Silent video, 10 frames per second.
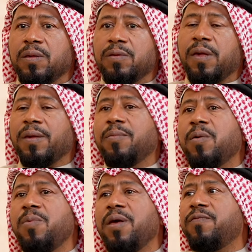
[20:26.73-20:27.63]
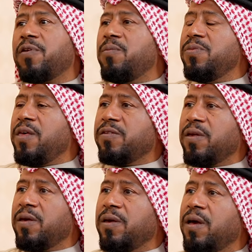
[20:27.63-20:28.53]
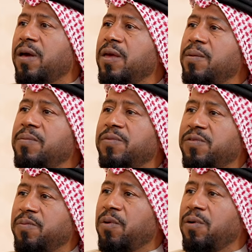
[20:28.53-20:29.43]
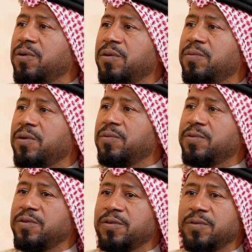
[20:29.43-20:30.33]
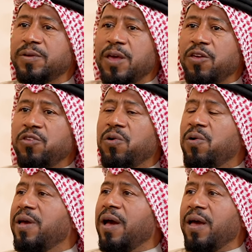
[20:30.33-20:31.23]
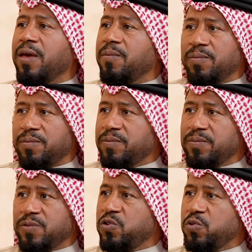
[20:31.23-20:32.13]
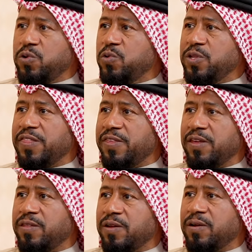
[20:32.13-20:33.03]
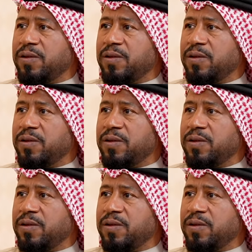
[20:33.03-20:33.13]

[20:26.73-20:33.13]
See, from this, I am small, young, I am going with the theater.